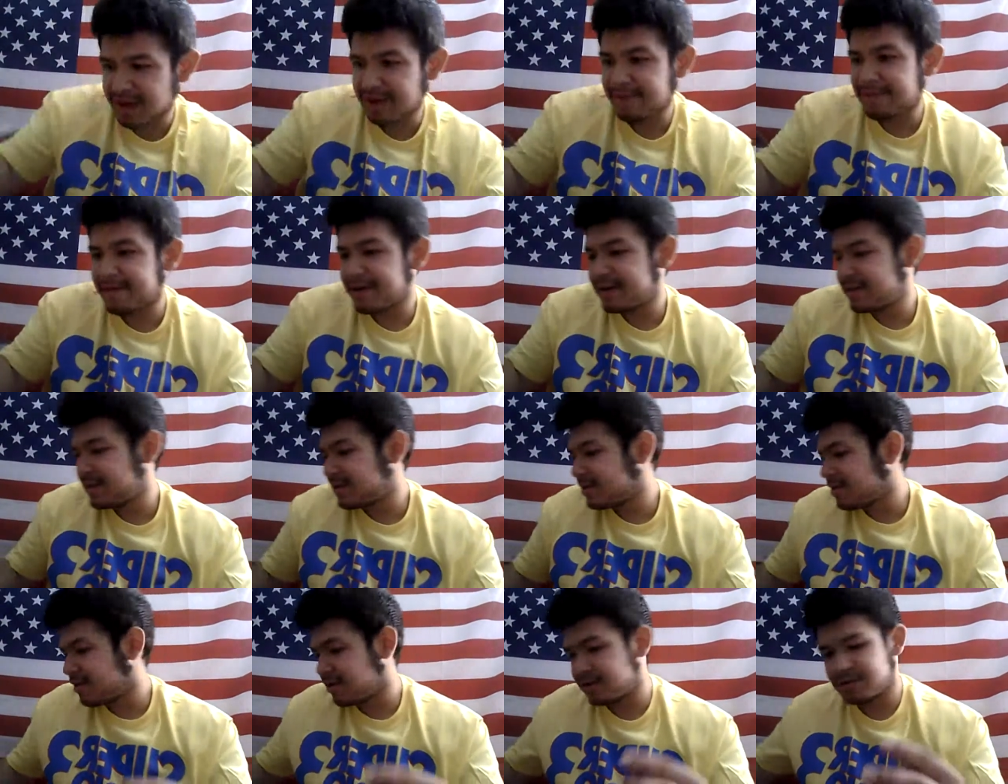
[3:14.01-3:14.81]
I find
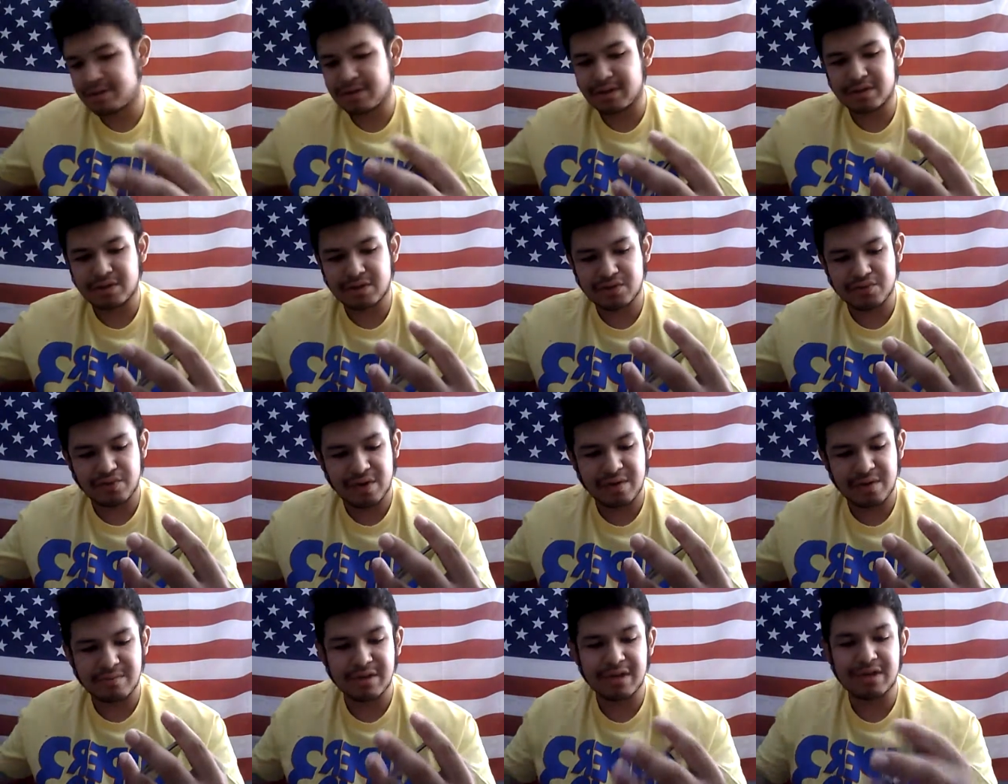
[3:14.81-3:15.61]
these cards
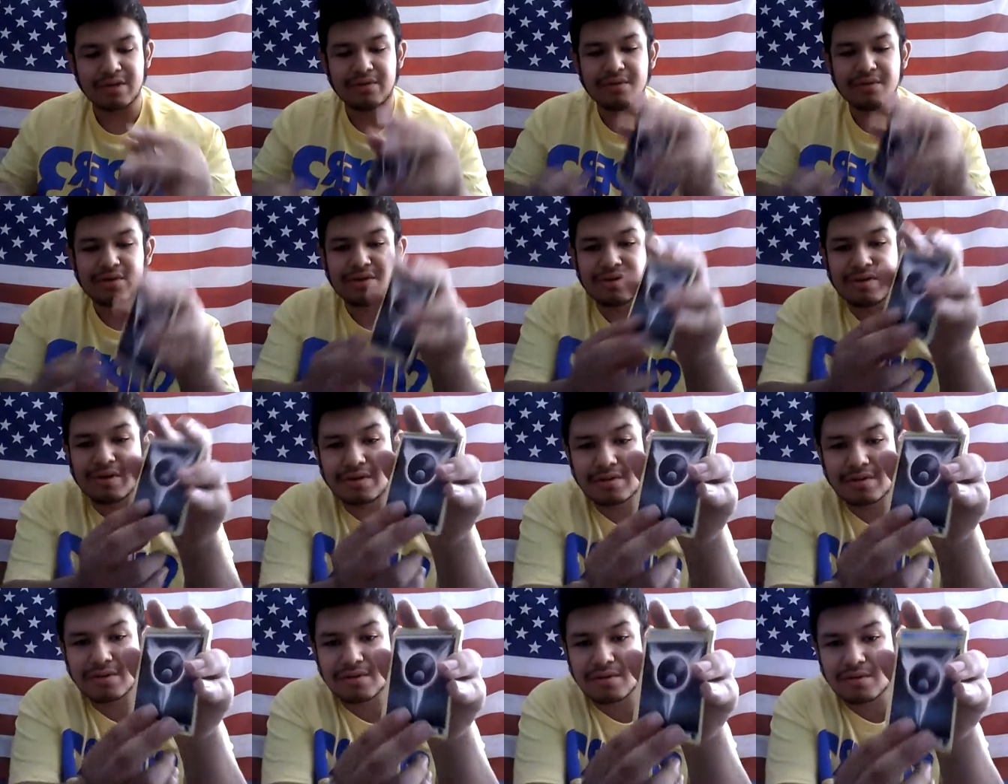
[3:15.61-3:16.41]
extremely
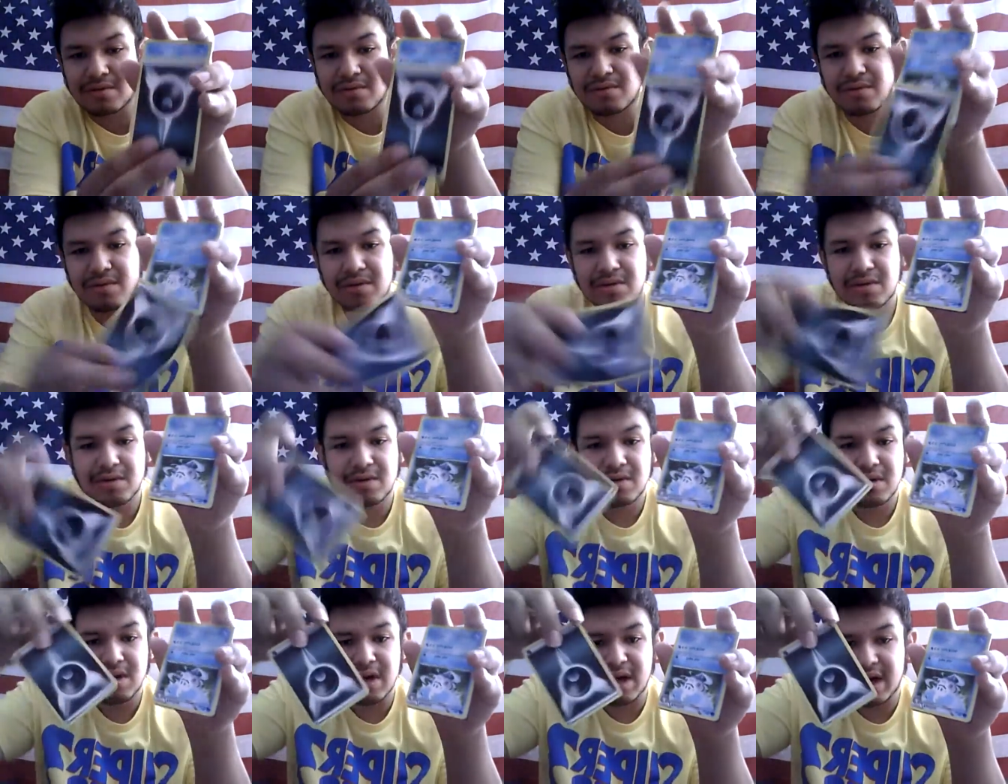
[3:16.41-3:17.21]
useless, so
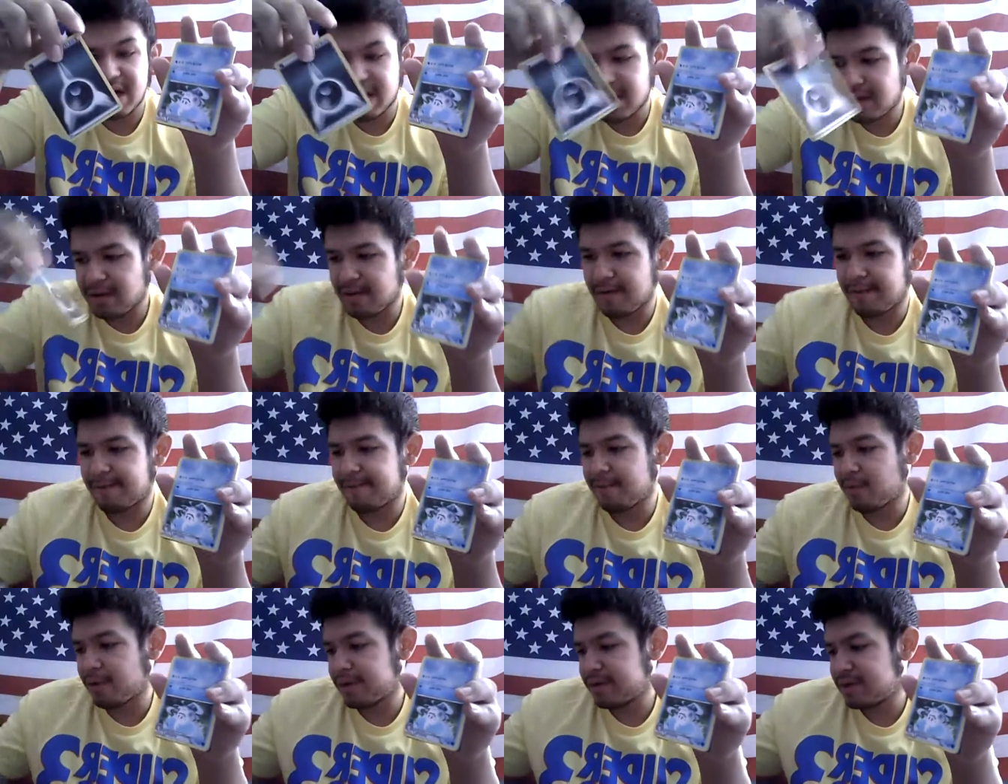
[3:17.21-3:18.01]
I
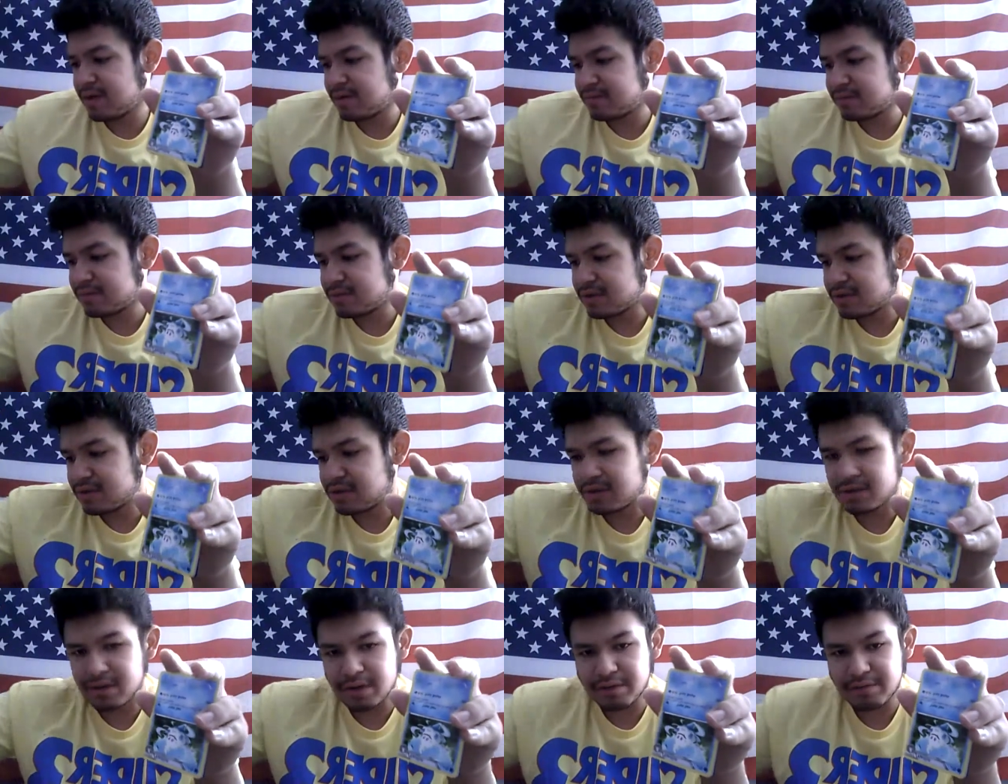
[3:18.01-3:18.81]
avoid them. Let's
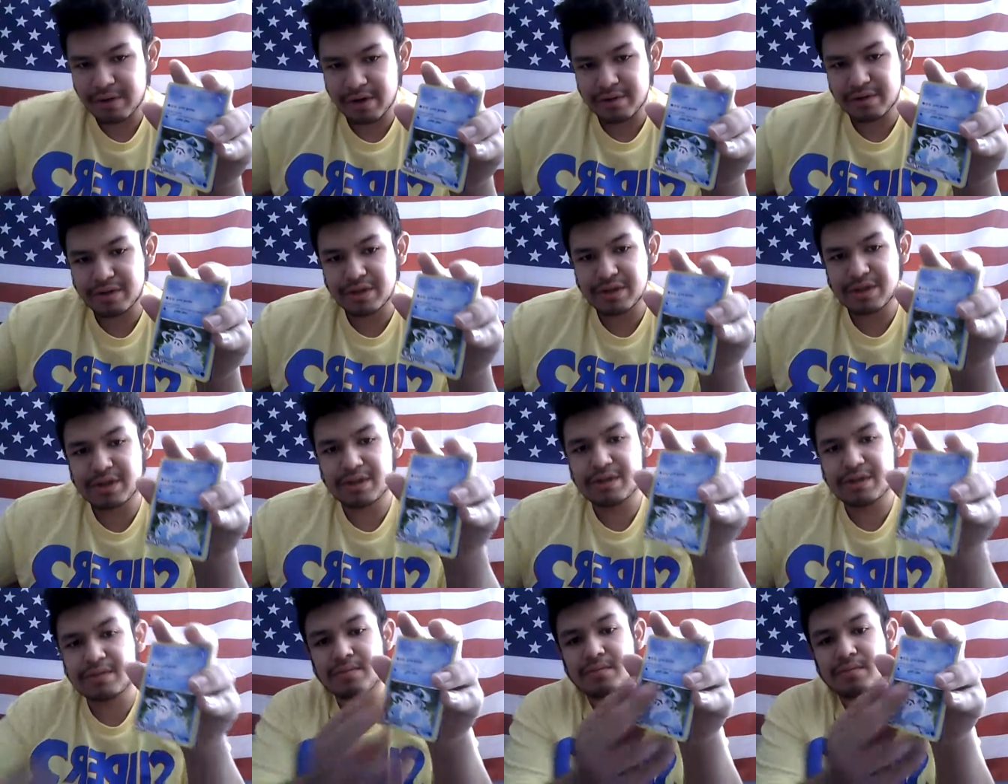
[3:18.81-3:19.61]
see, another
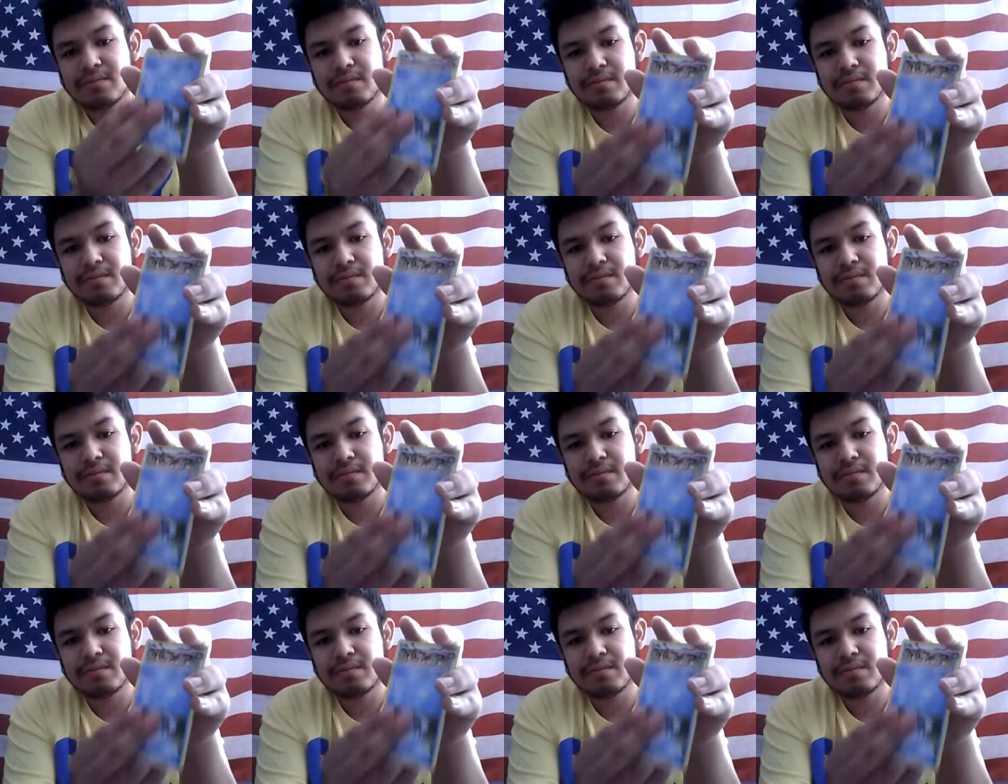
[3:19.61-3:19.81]
energy.